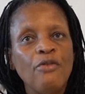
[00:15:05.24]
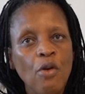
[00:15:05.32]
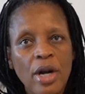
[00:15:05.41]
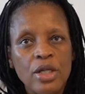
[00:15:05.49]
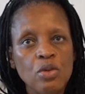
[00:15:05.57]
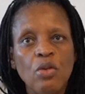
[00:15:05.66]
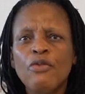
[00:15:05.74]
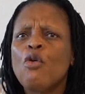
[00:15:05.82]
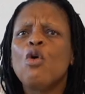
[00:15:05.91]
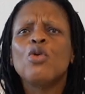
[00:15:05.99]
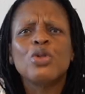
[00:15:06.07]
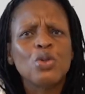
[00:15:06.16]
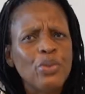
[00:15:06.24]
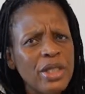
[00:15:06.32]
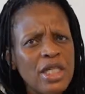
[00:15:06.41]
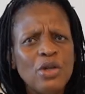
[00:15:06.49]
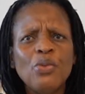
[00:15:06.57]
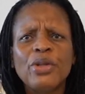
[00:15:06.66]
focus. Of course, we
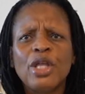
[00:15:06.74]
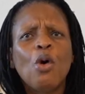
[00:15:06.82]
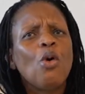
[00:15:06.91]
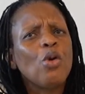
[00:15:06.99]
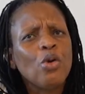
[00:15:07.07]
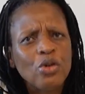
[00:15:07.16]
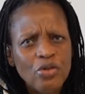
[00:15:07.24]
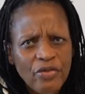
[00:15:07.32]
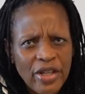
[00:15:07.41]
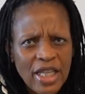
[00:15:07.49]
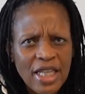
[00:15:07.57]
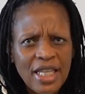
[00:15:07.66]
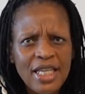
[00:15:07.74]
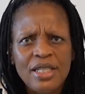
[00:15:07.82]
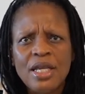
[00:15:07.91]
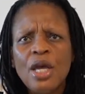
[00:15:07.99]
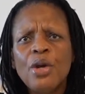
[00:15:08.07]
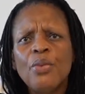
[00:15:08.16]
deal with a whole lot of other
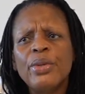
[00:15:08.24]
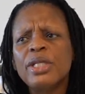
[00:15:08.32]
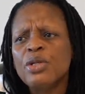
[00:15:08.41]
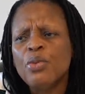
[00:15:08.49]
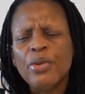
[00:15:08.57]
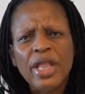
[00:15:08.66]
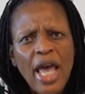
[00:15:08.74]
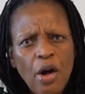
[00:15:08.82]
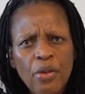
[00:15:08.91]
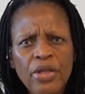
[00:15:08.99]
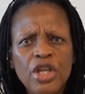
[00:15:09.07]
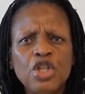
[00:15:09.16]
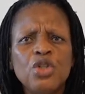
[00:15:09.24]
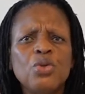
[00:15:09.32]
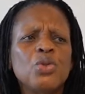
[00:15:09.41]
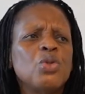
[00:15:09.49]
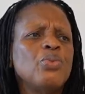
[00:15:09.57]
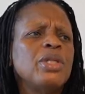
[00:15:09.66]
things. We deal with health
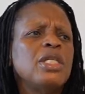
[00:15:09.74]
issues, we